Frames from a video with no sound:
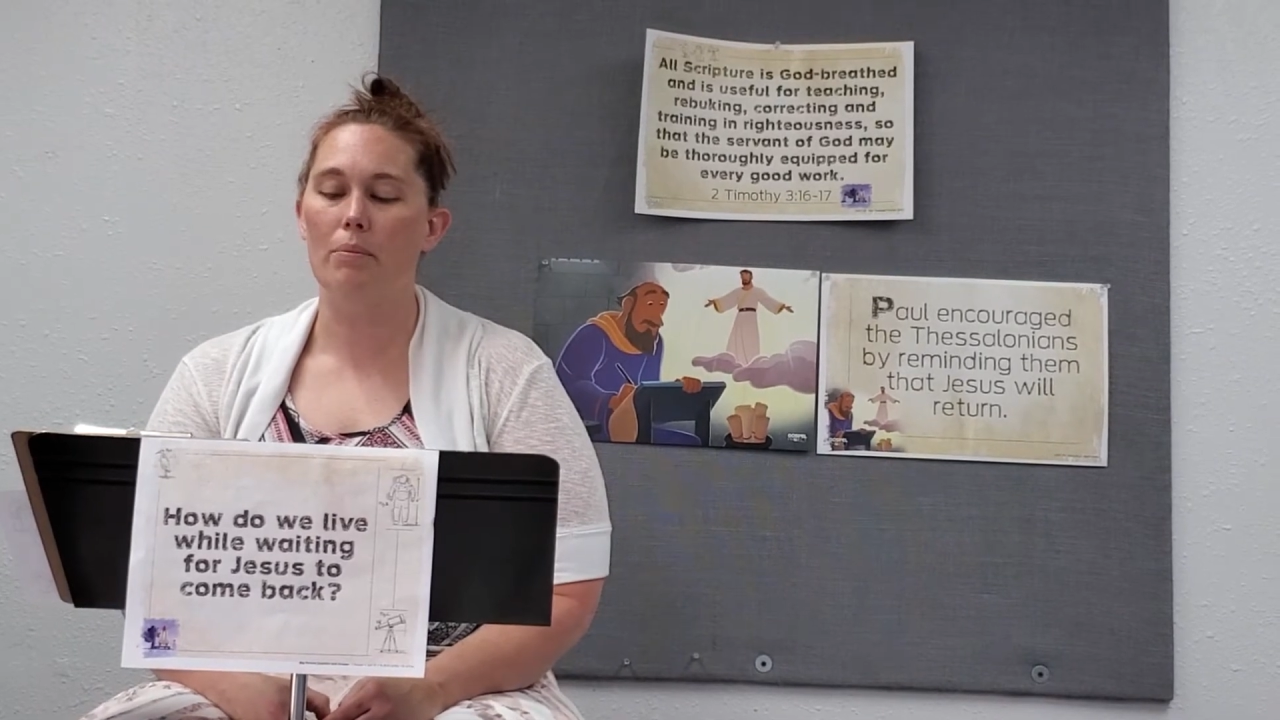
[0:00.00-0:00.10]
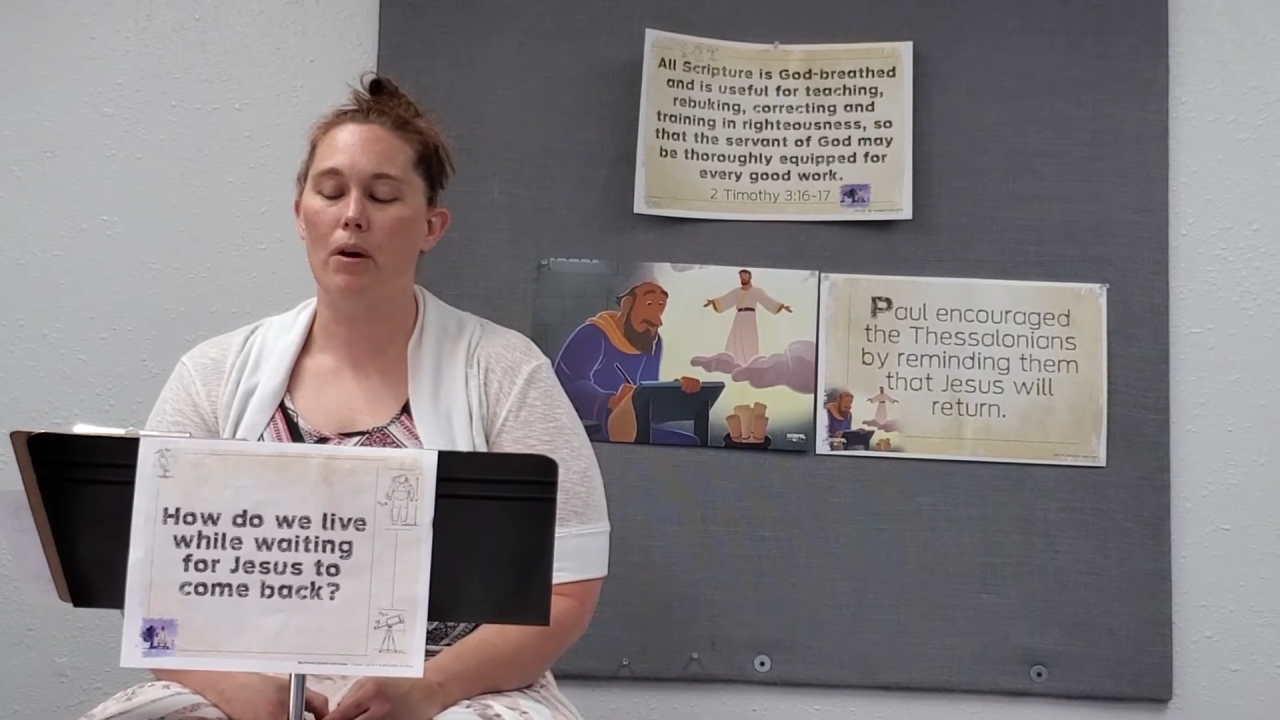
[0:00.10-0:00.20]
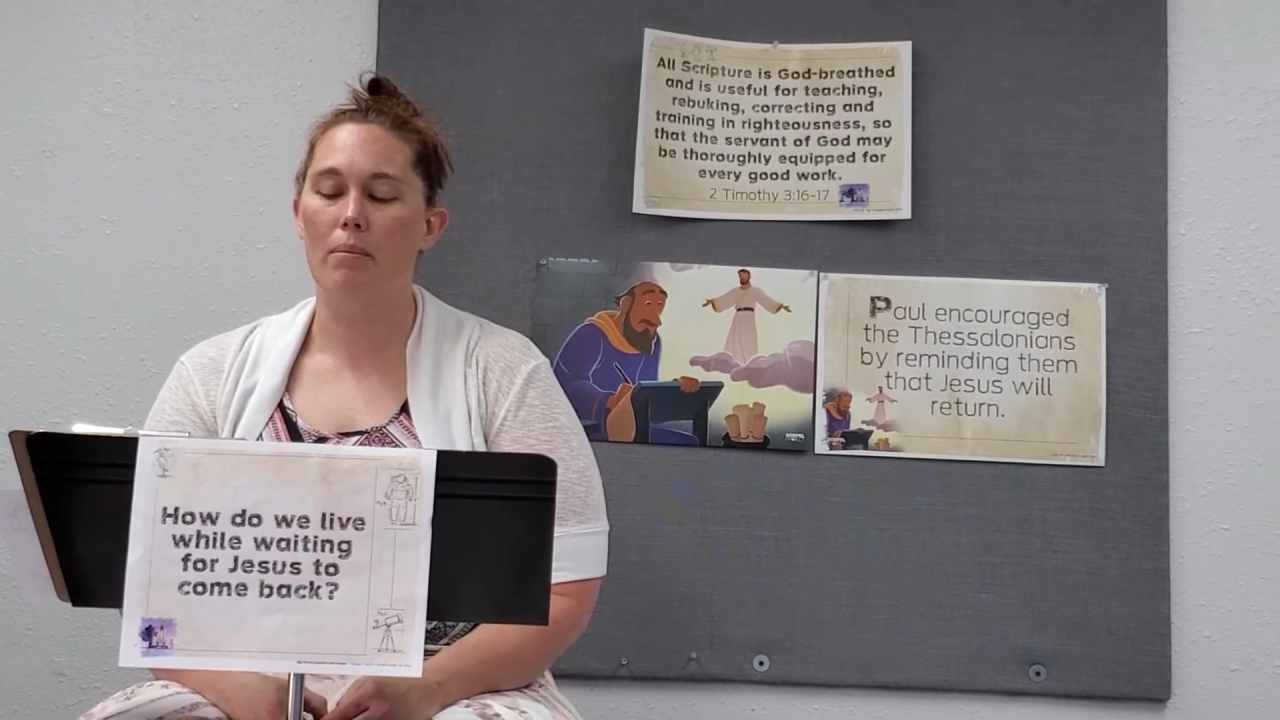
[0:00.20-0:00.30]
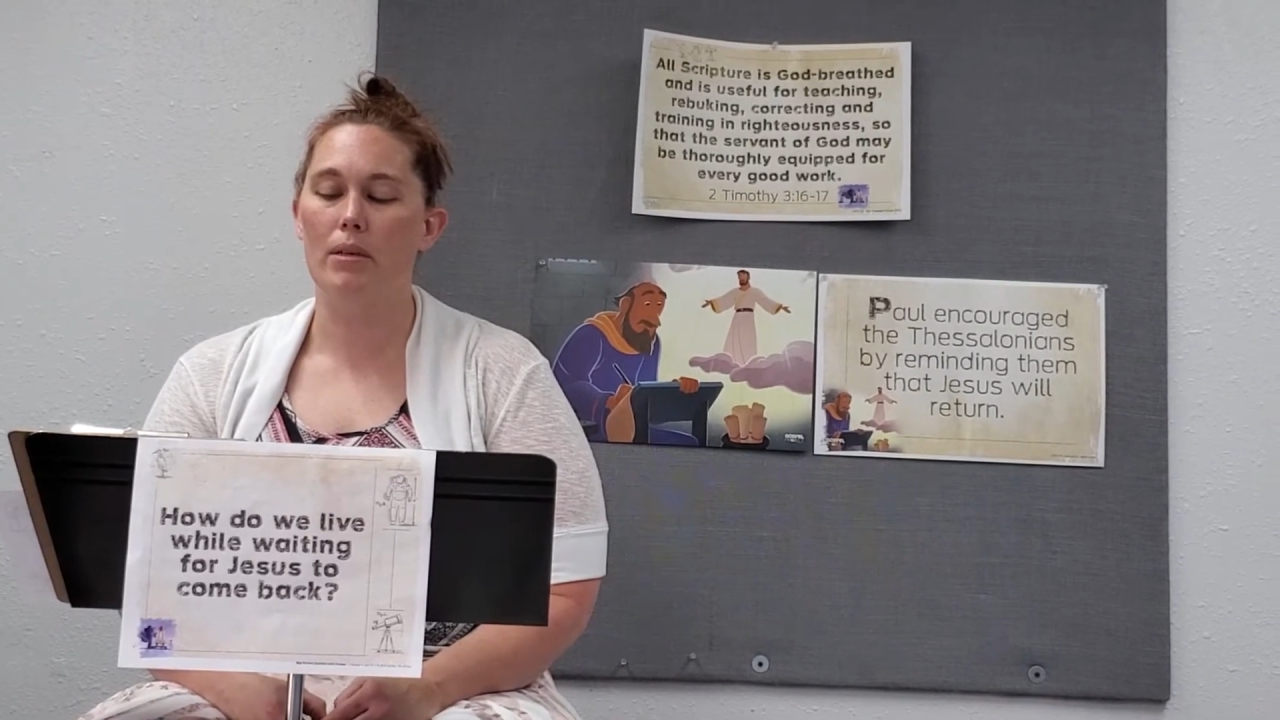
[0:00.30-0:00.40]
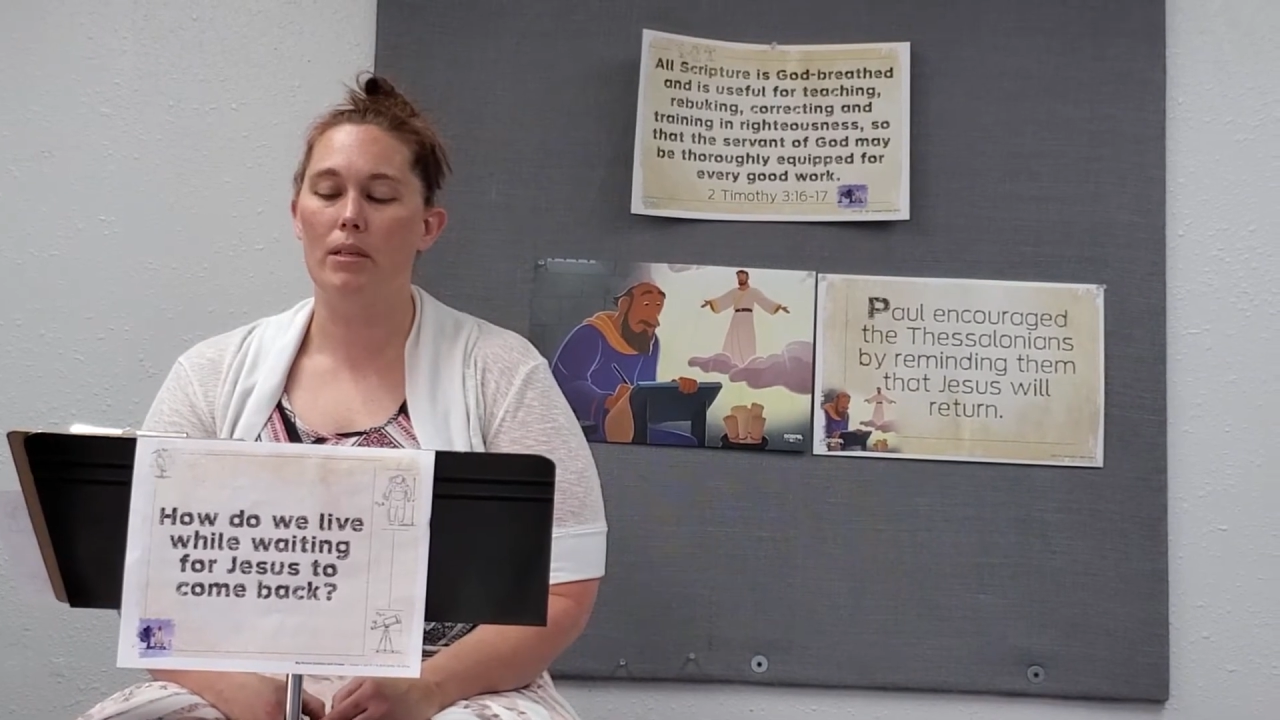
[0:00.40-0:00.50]

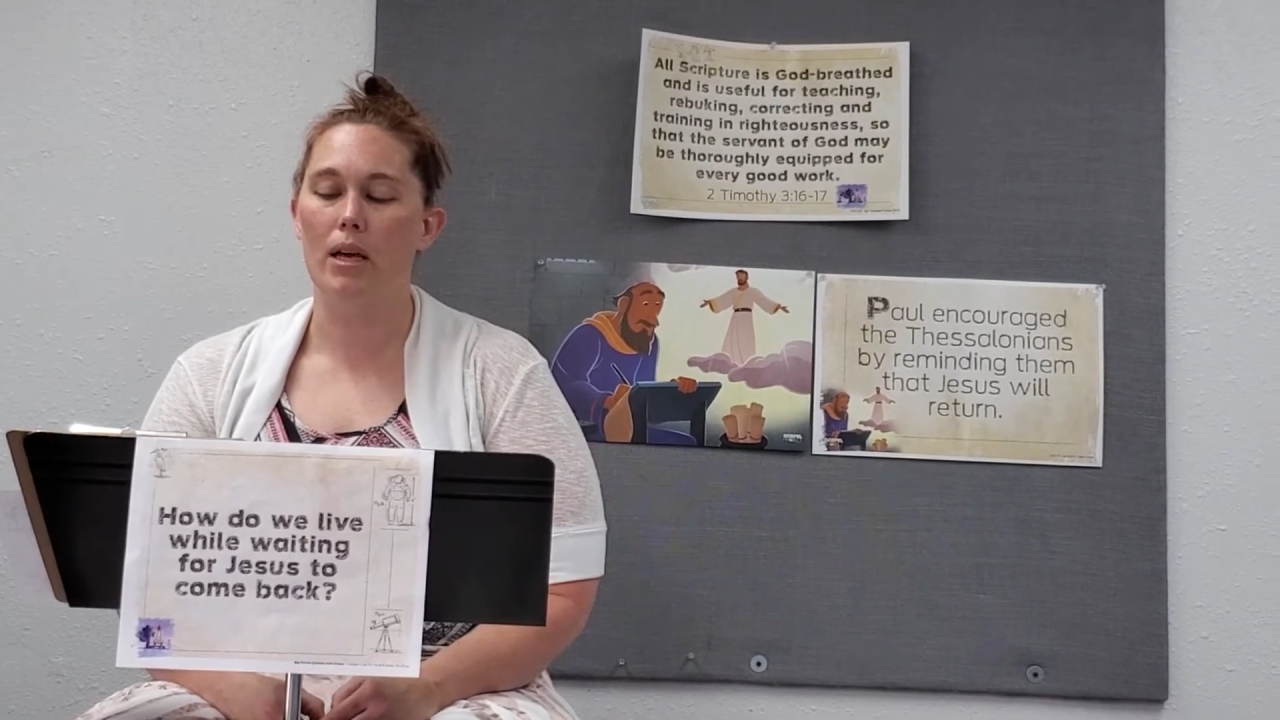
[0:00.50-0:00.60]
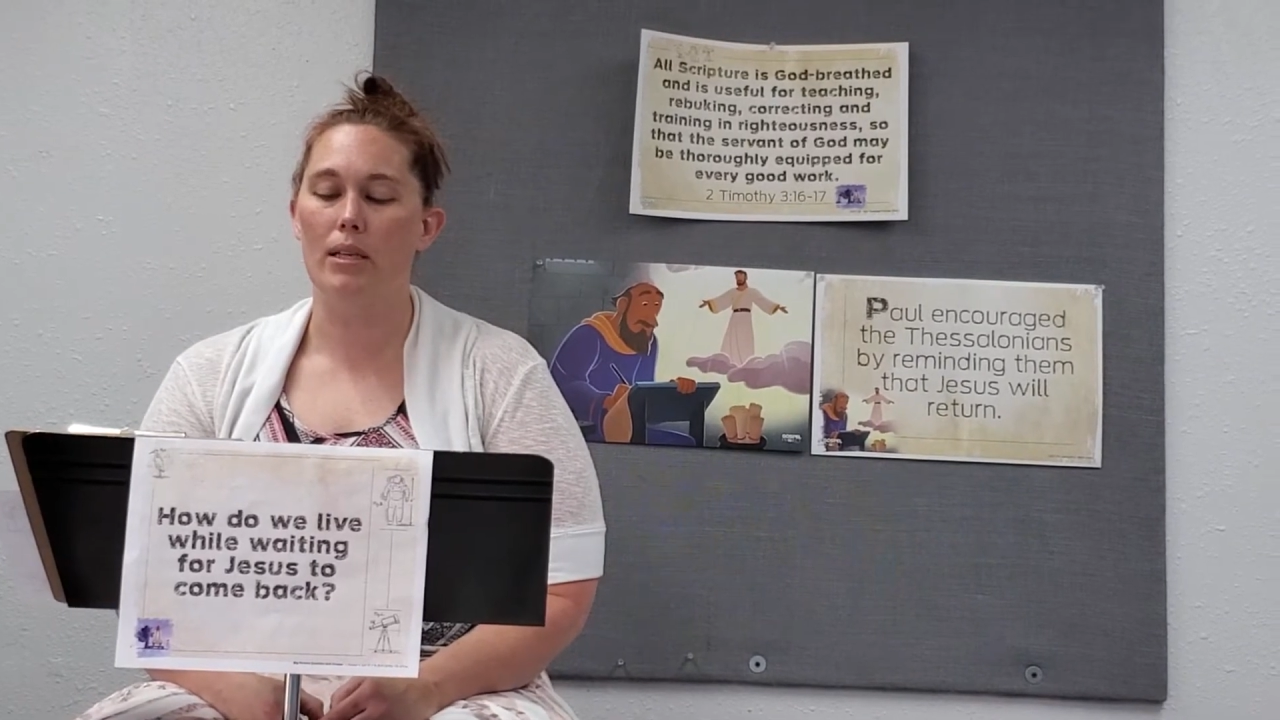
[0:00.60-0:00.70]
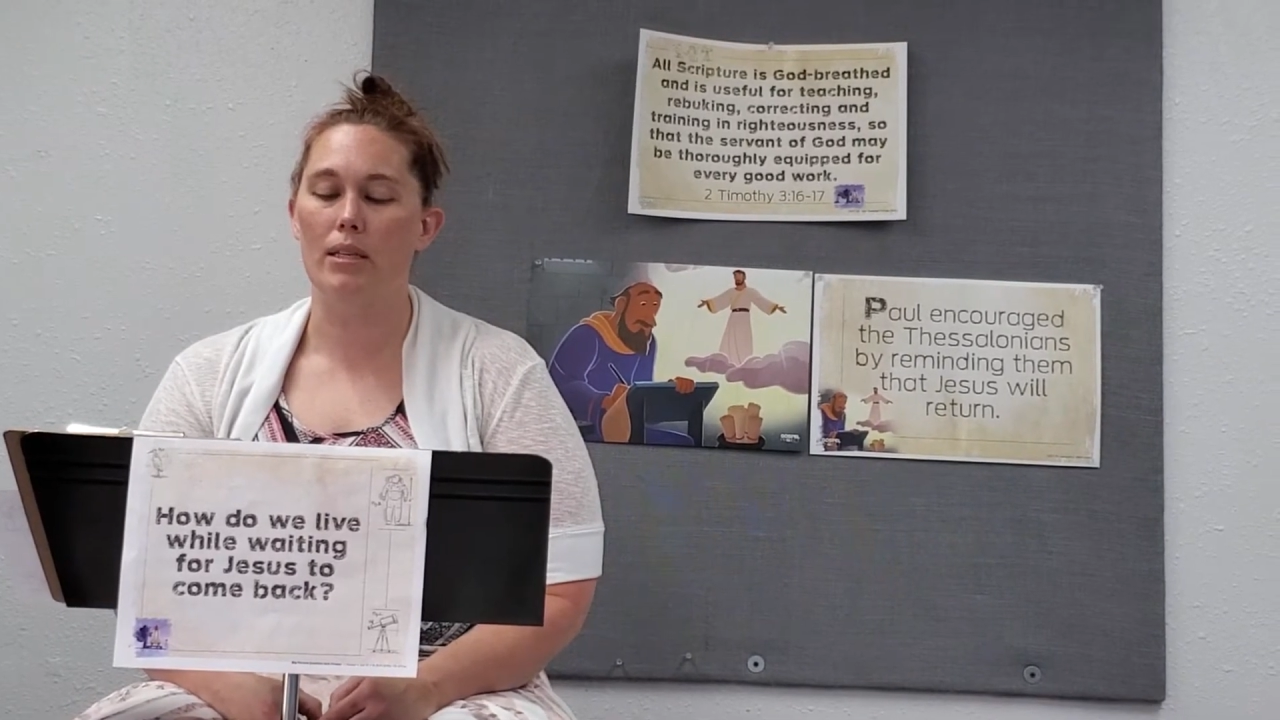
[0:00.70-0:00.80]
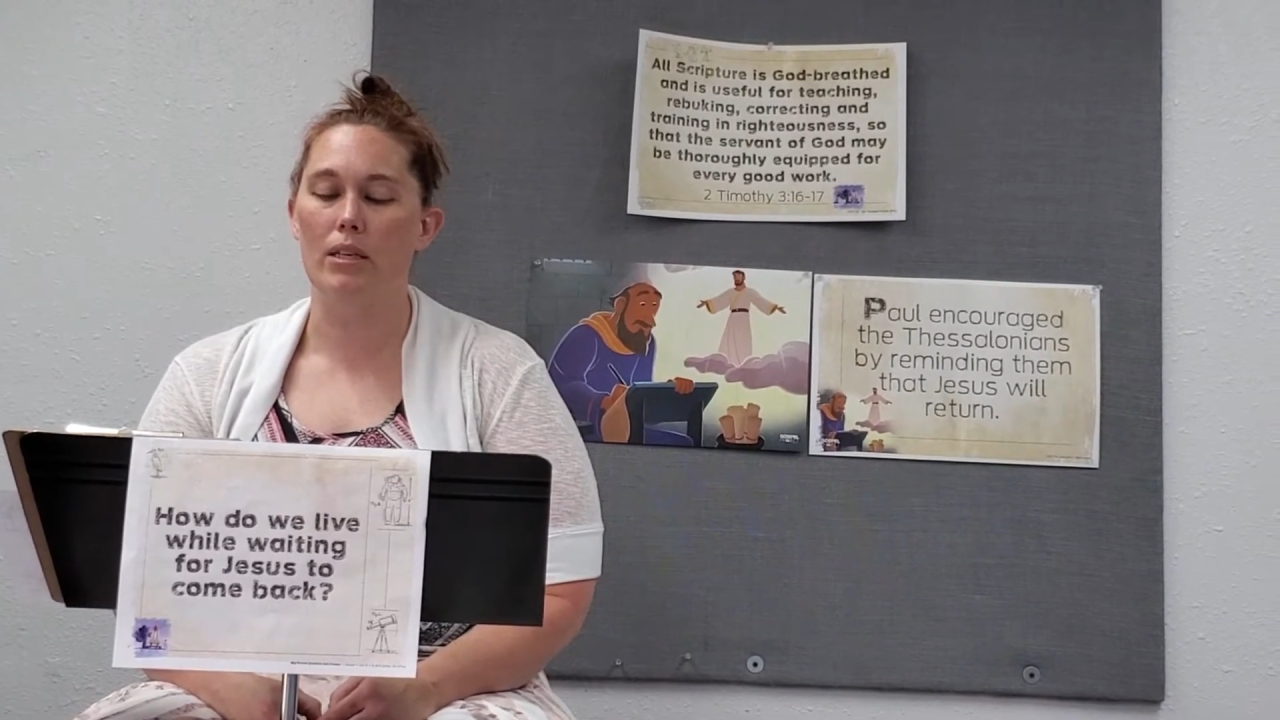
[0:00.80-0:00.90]
promised us